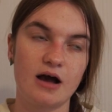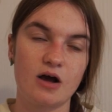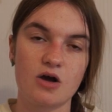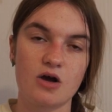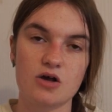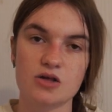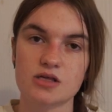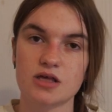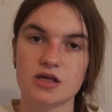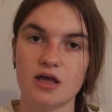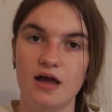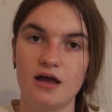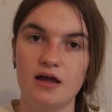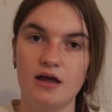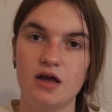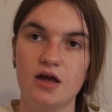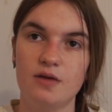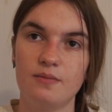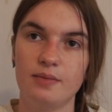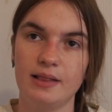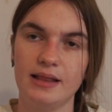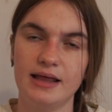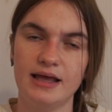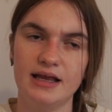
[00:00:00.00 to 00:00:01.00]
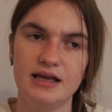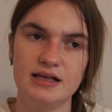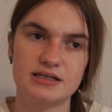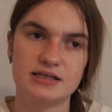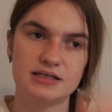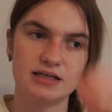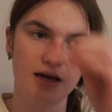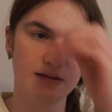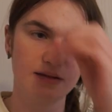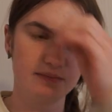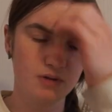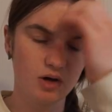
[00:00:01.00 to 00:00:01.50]
because LEEDS,
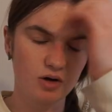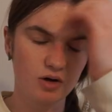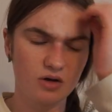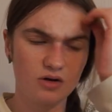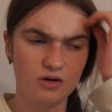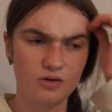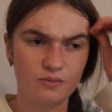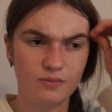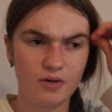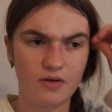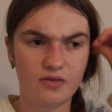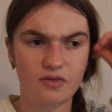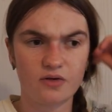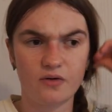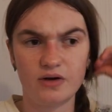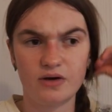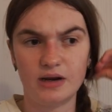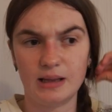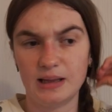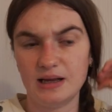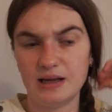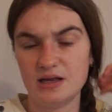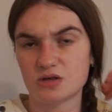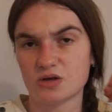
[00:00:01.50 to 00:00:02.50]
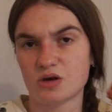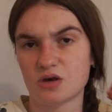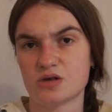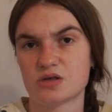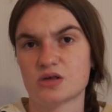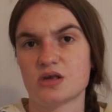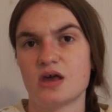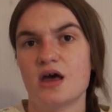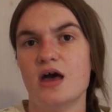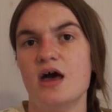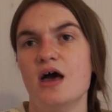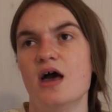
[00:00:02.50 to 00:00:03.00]
I'm not going to bother going to LEEDS,
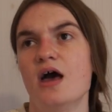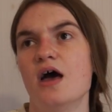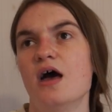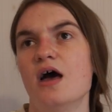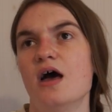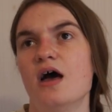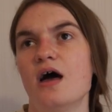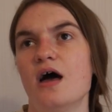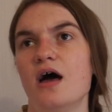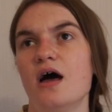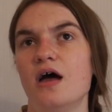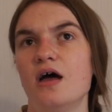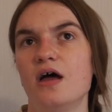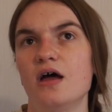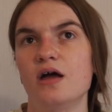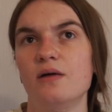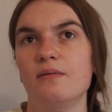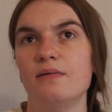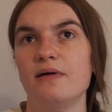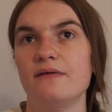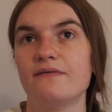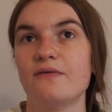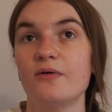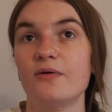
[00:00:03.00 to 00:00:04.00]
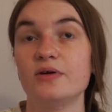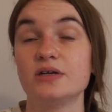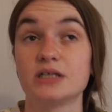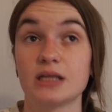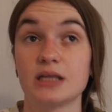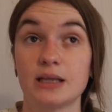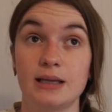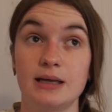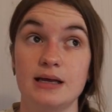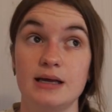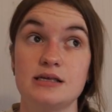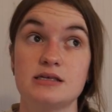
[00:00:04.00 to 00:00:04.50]
because if I went to
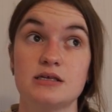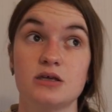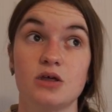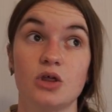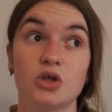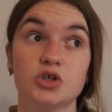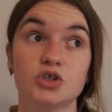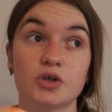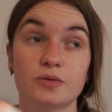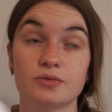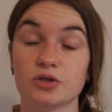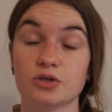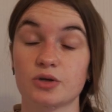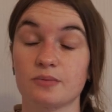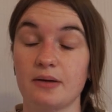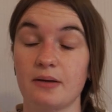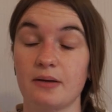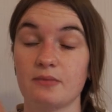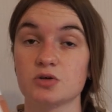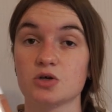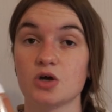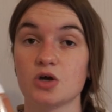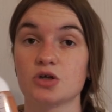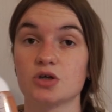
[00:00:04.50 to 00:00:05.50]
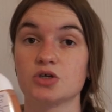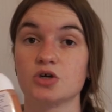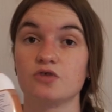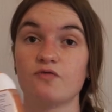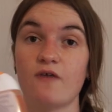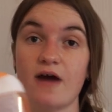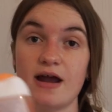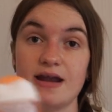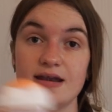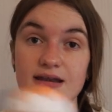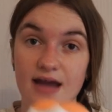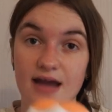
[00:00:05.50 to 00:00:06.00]
LEEDS, the only shops I could be able to go to
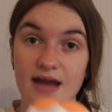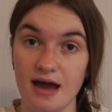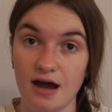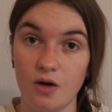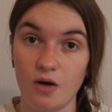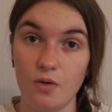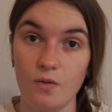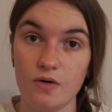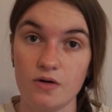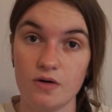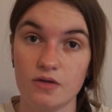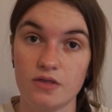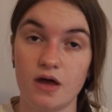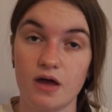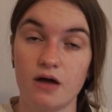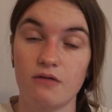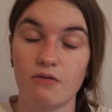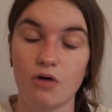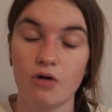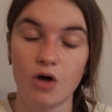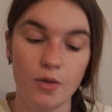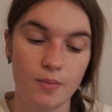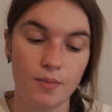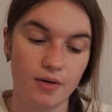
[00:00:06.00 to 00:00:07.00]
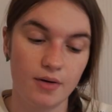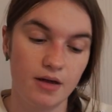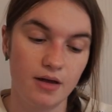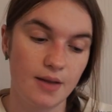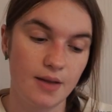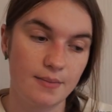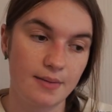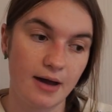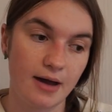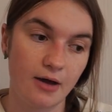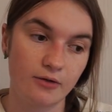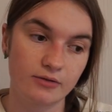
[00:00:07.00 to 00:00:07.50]
right now that are open are
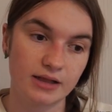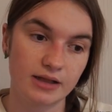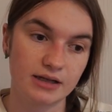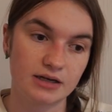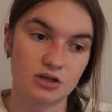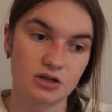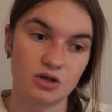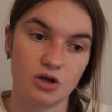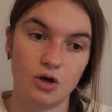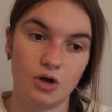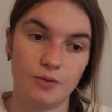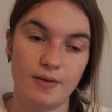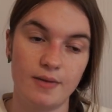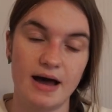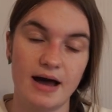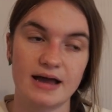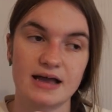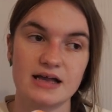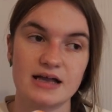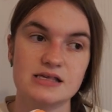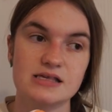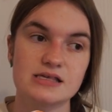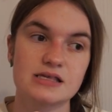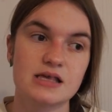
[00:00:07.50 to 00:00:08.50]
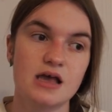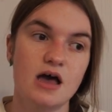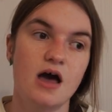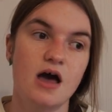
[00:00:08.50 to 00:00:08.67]
Poundland and Home Bargains.